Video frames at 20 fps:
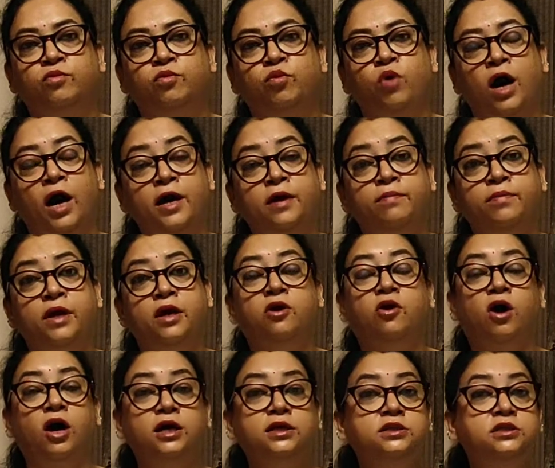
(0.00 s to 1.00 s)
of
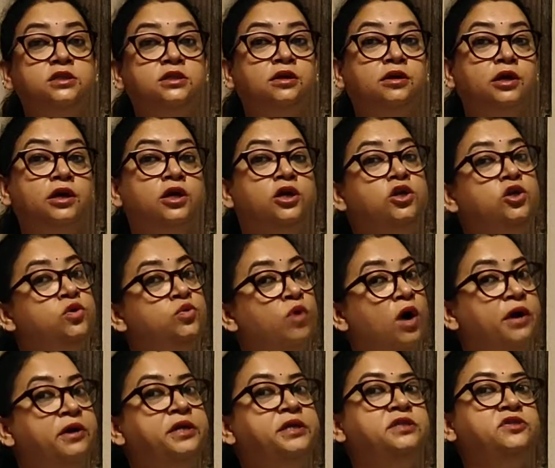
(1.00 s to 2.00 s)

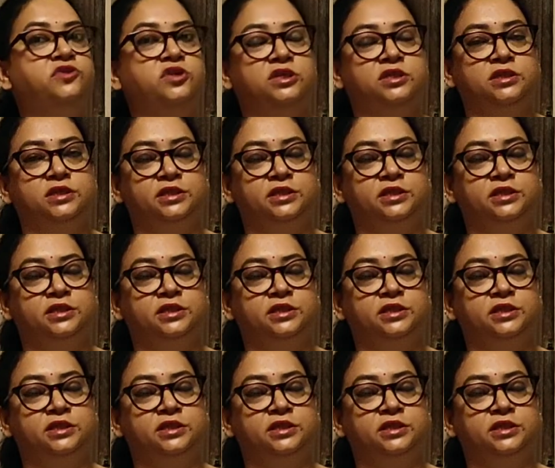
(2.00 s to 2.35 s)
enthusiasm.